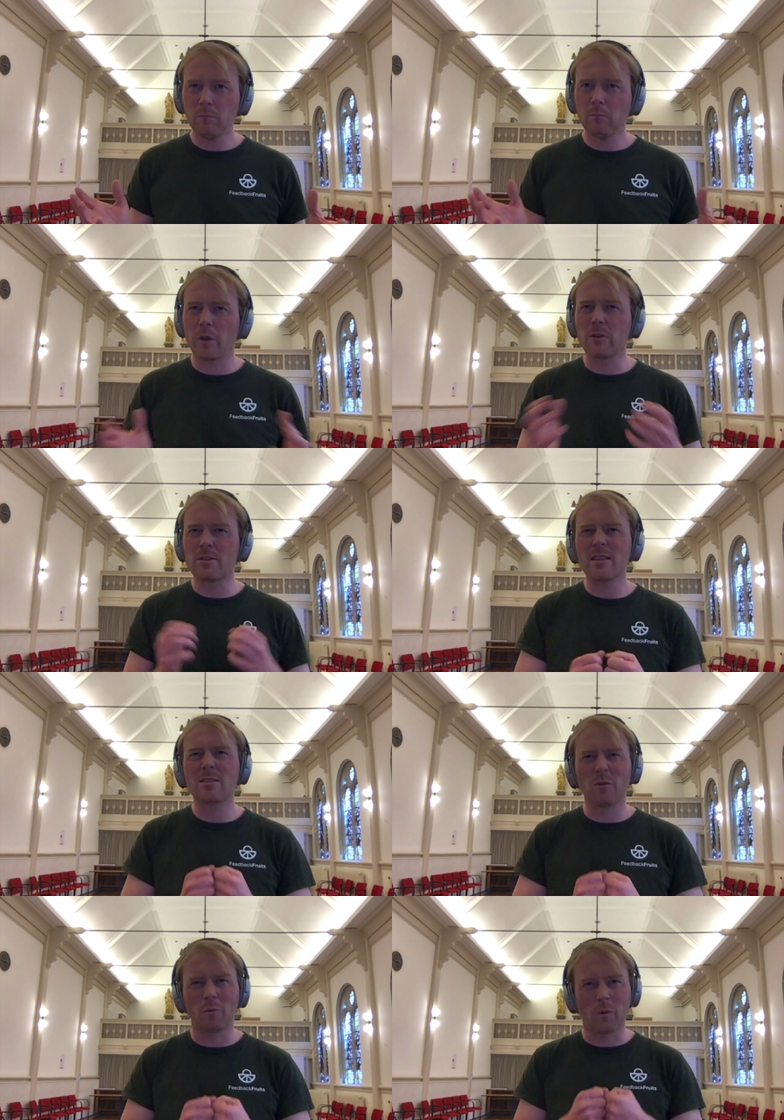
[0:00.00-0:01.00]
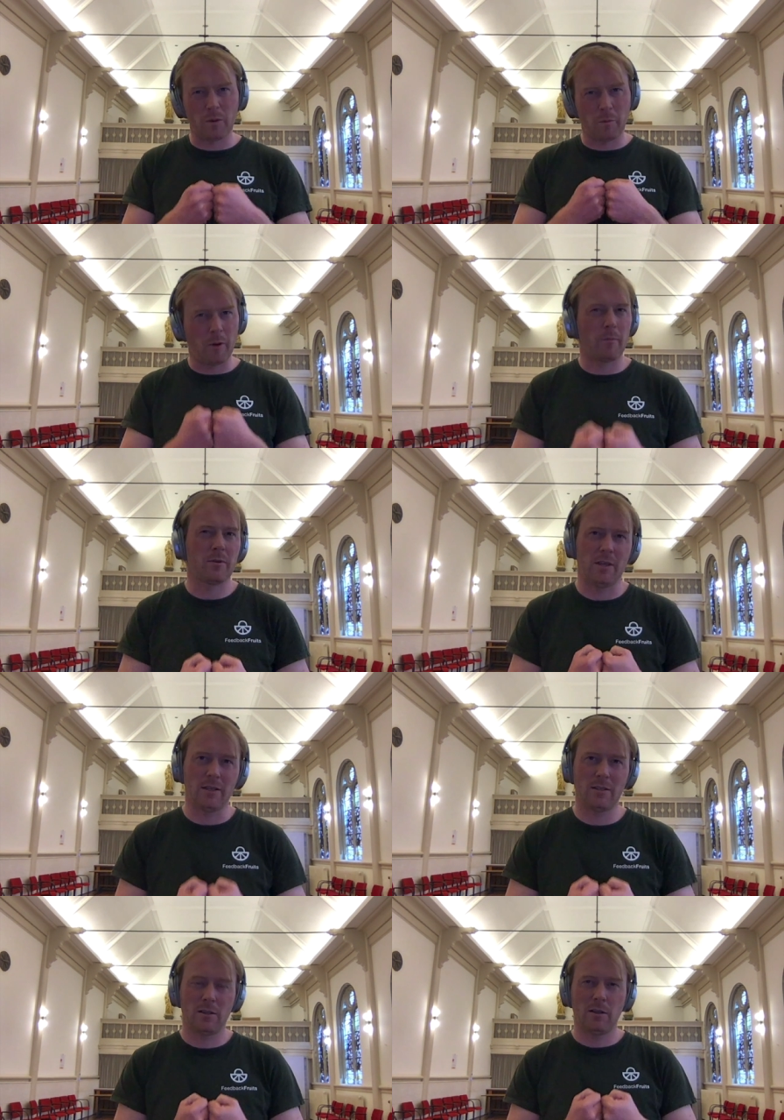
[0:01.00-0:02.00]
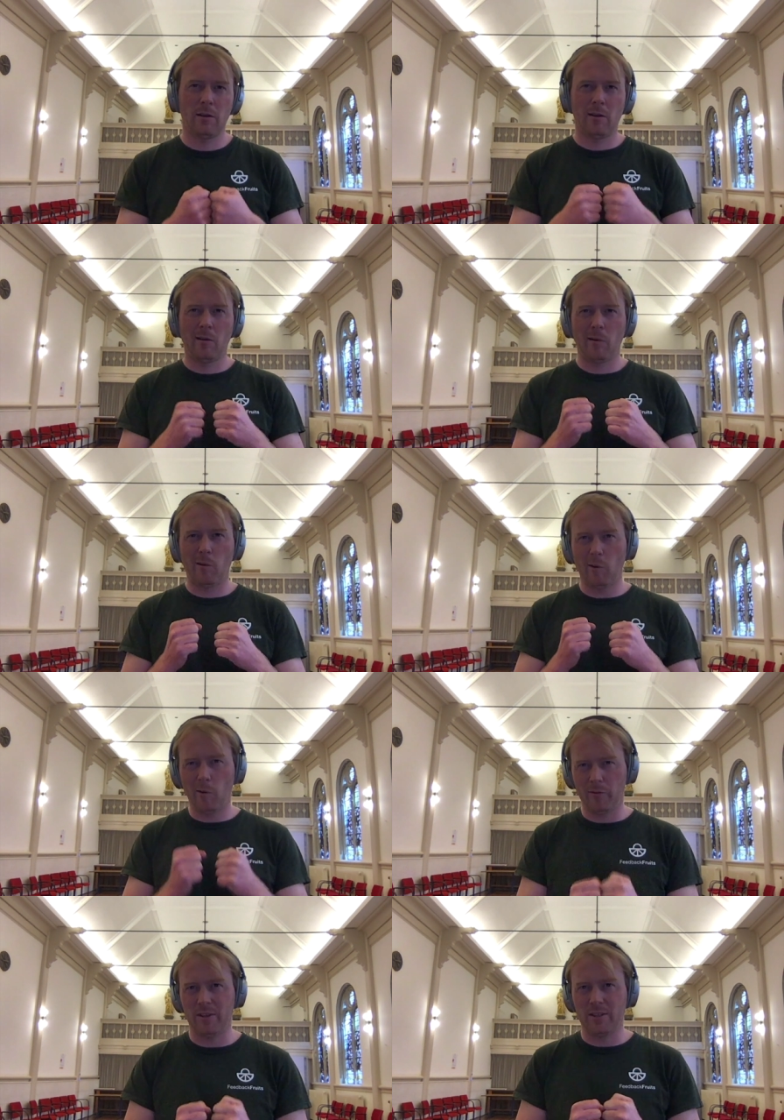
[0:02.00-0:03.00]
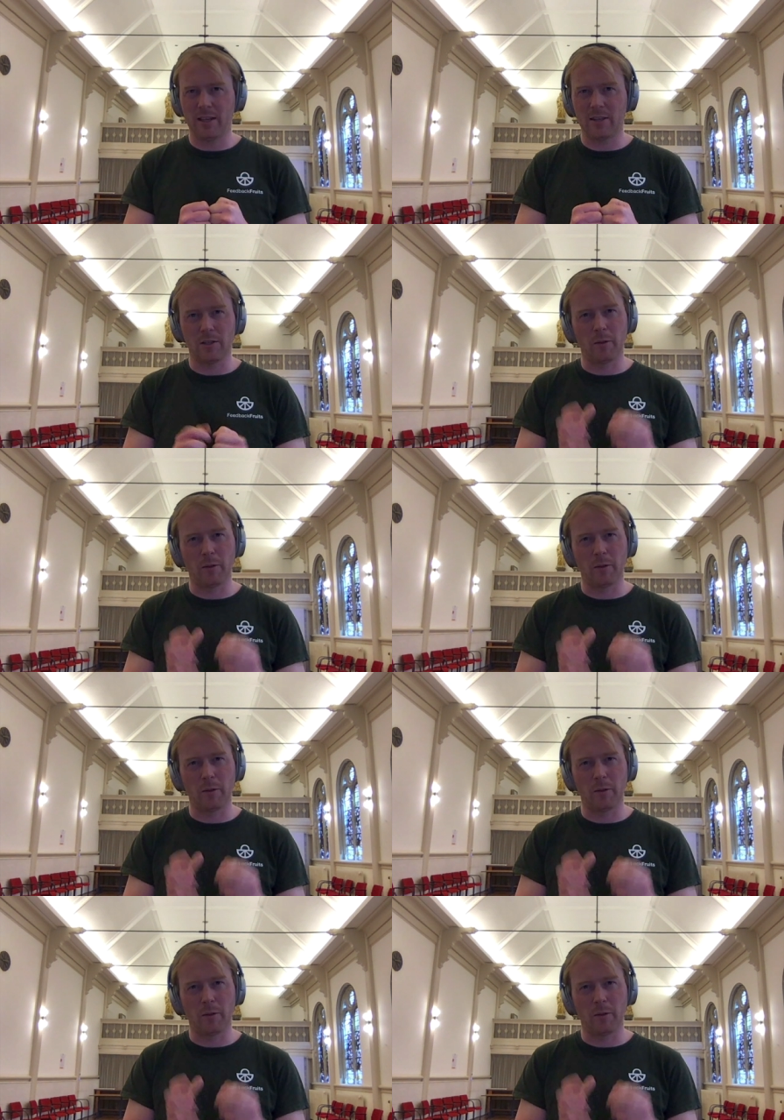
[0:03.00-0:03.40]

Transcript: because that's not what the purpose is of this session.